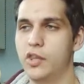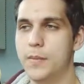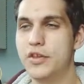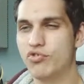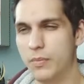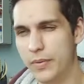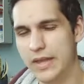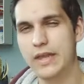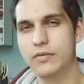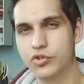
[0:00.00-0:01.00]
you're meant to
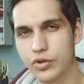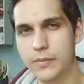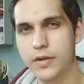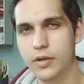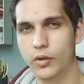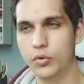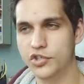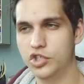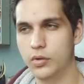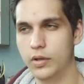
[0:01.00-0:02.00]
repeat the treatment and not
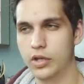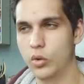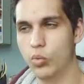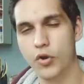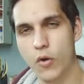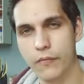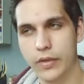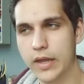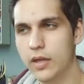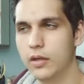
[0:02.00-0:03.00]
just do it like a one-off
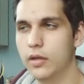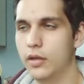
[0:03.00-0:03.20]
thing.